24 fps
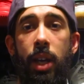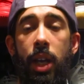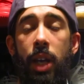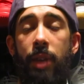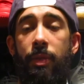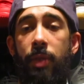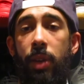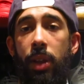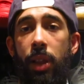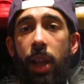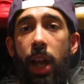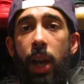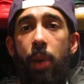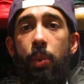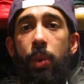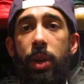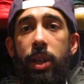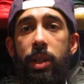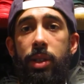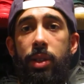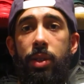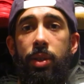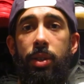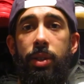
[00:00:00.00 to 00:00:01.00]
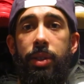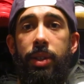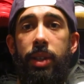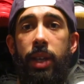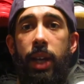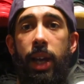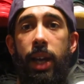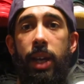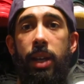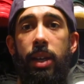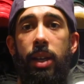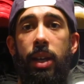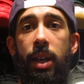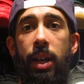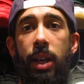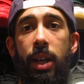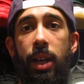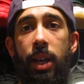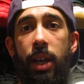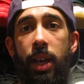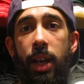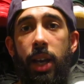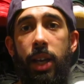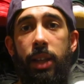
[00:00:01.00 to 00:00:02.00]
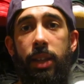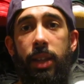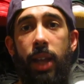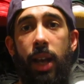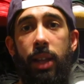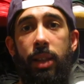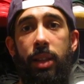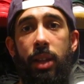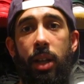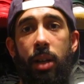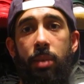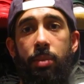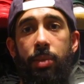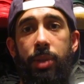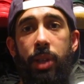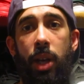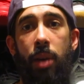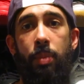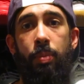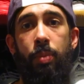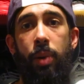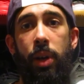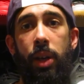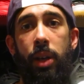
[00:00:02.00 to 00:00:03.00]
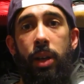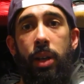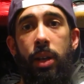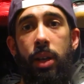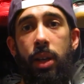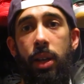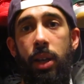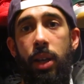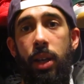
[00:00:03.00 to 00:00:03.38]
If you like what you saw today, hit that thumbs up button.